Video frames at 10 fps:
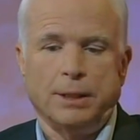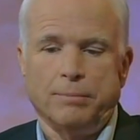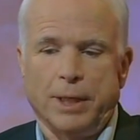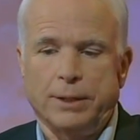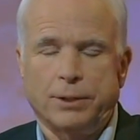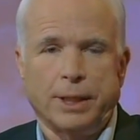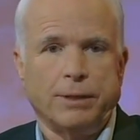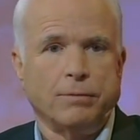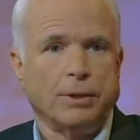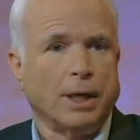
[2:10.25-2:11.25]
In my
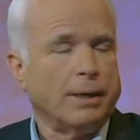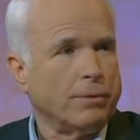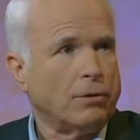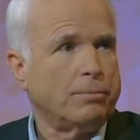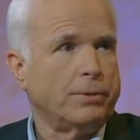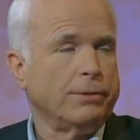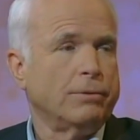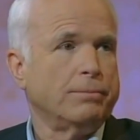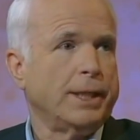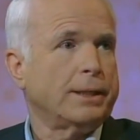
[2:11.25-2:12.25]
state, I hope we
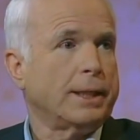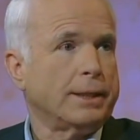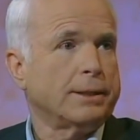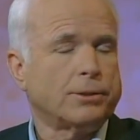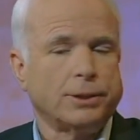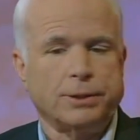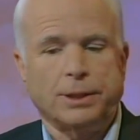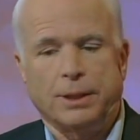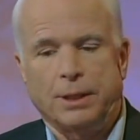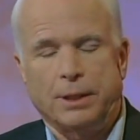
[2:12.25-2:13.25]
will make that decision.